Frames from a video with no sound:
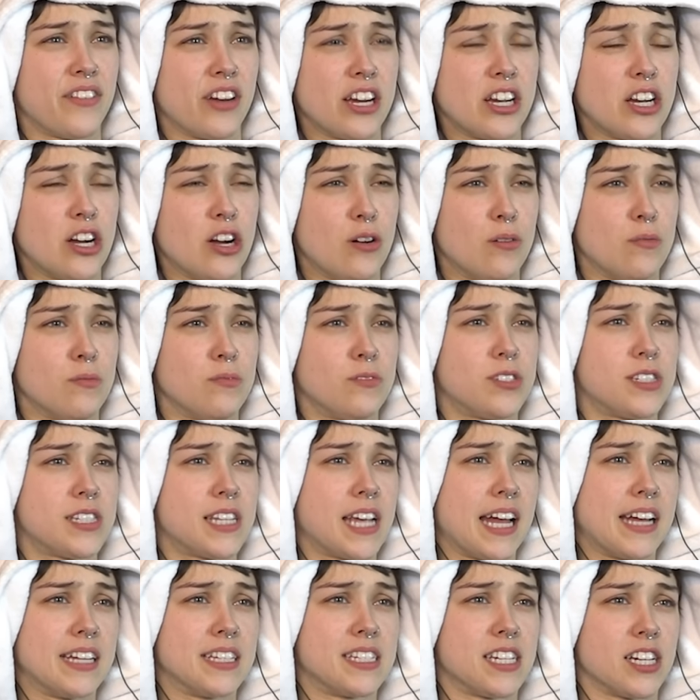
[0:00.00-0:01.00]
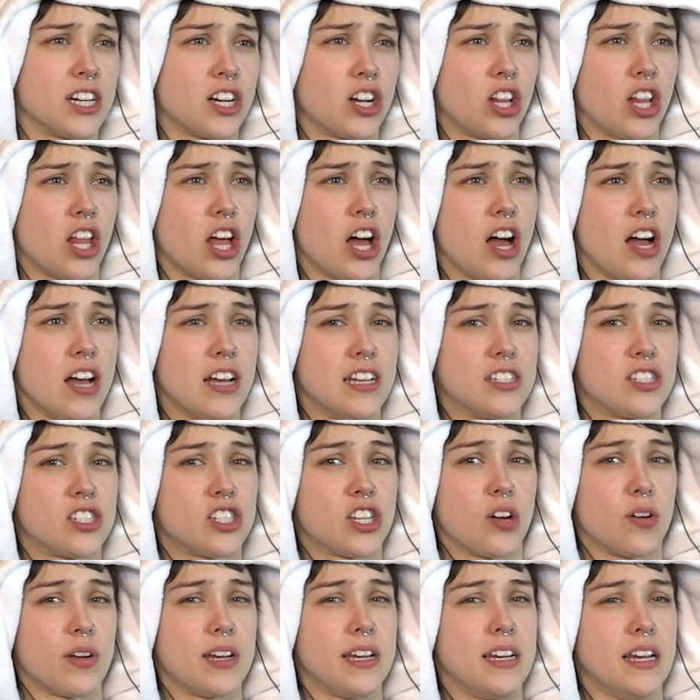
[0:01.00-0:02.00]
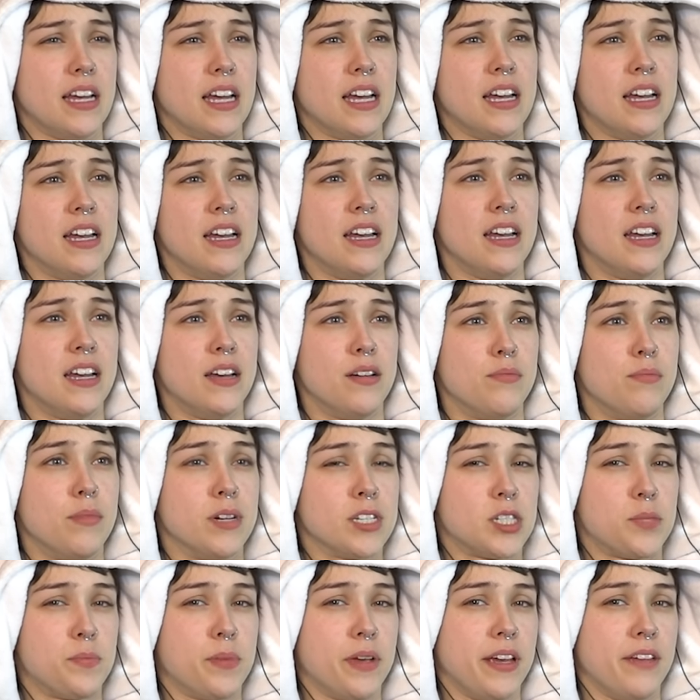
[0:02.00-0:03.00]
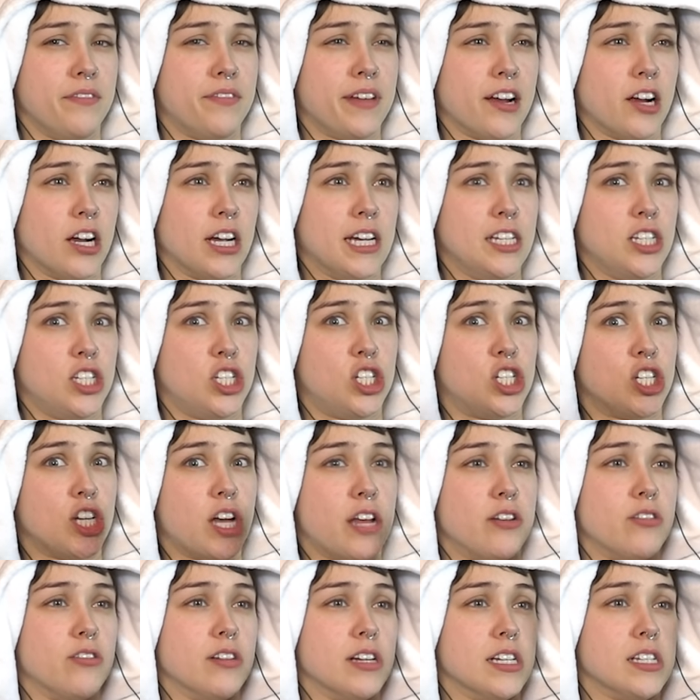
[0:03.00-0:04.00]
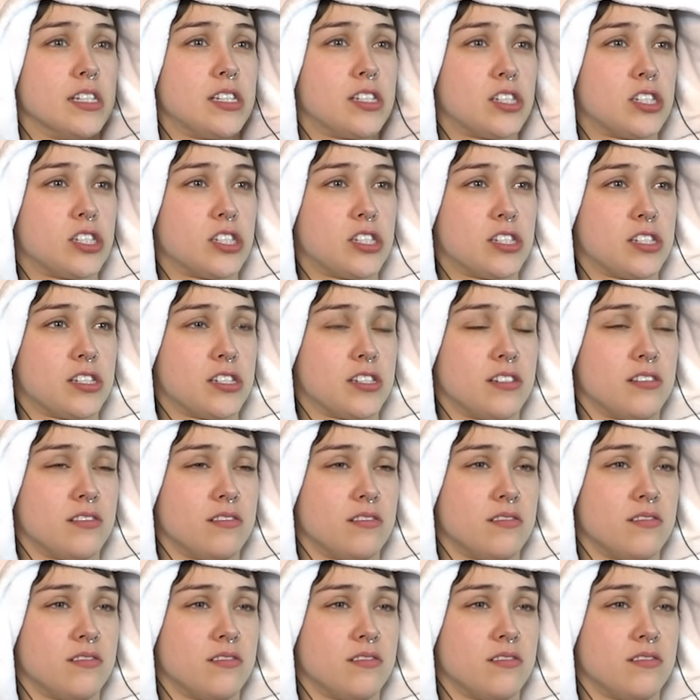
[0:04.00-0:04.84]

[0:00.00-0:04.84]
Very own Santa Claus. So he must be very generous